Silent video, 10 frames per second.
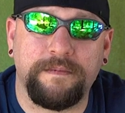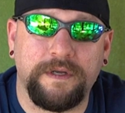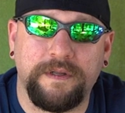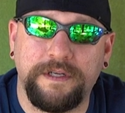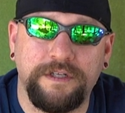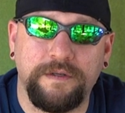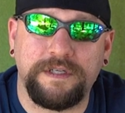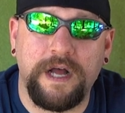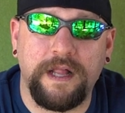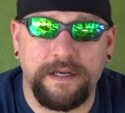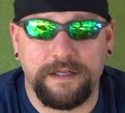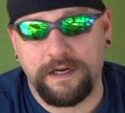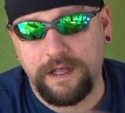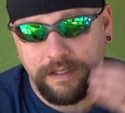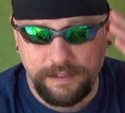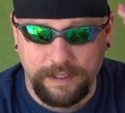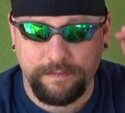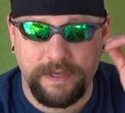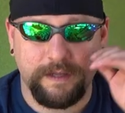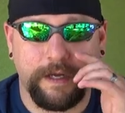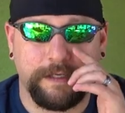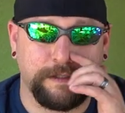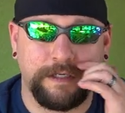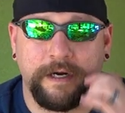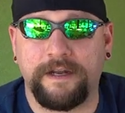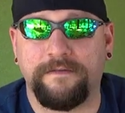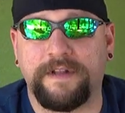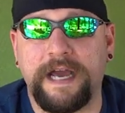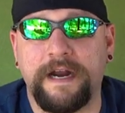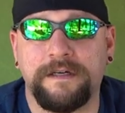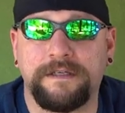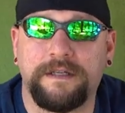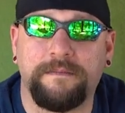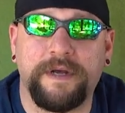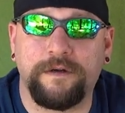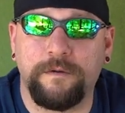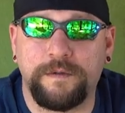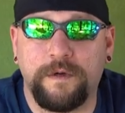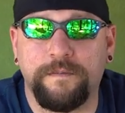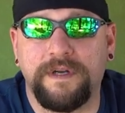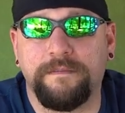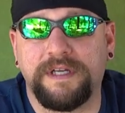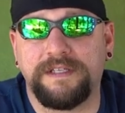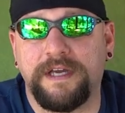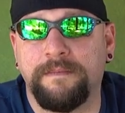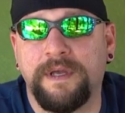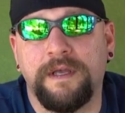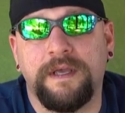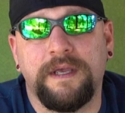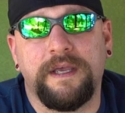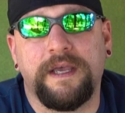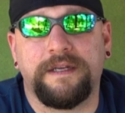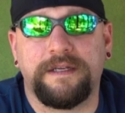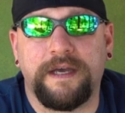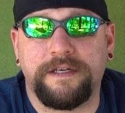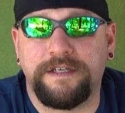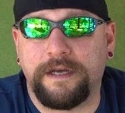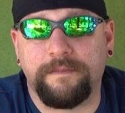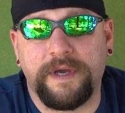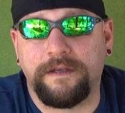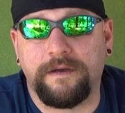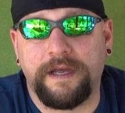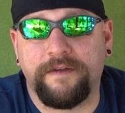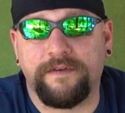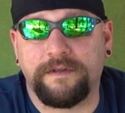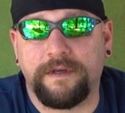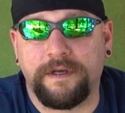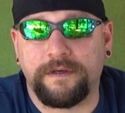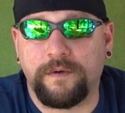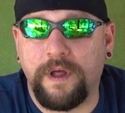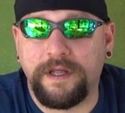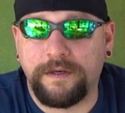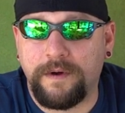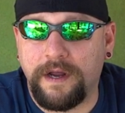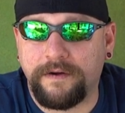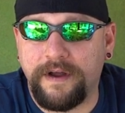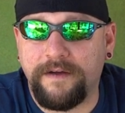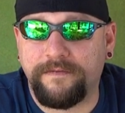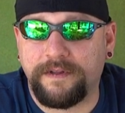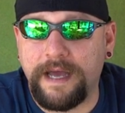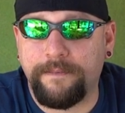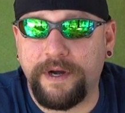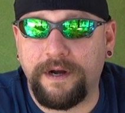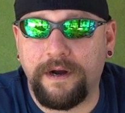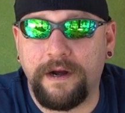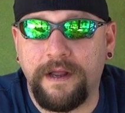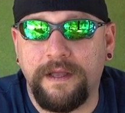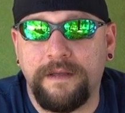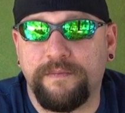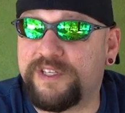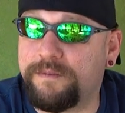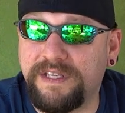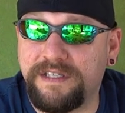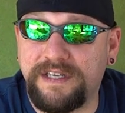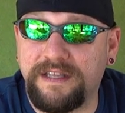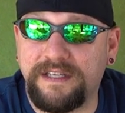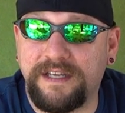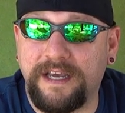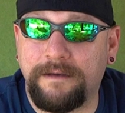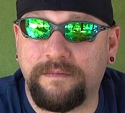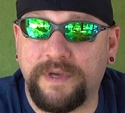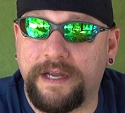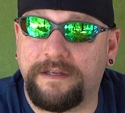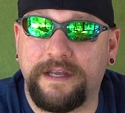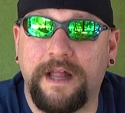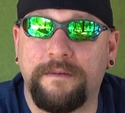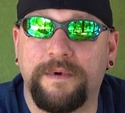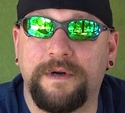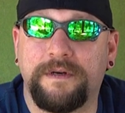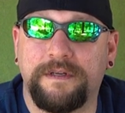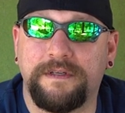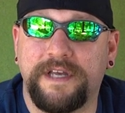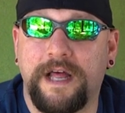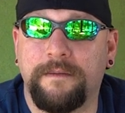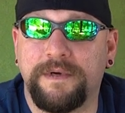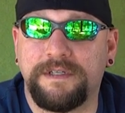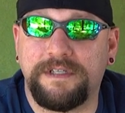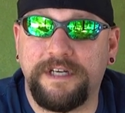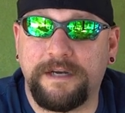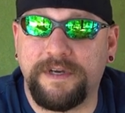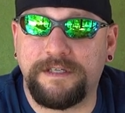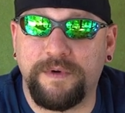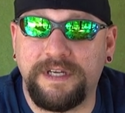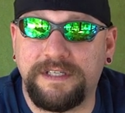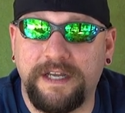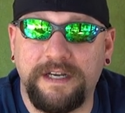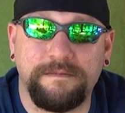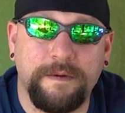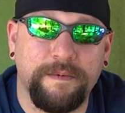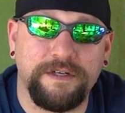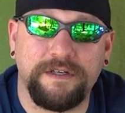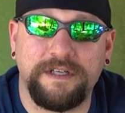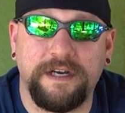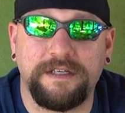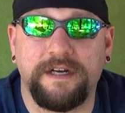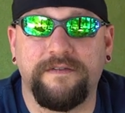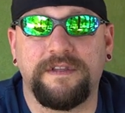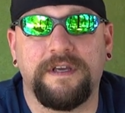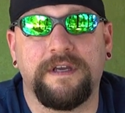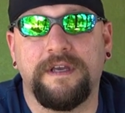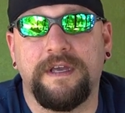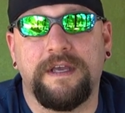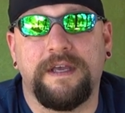You know, they'd shoot solid, and then all of a sudden I'd start getting flyers, and then my groups would open up big time. And I check my, you know, I have a quality chronograph, a lab radar. My speed stayed the same. I'd use calipers to check my spring settings, my pressure settings, and everything.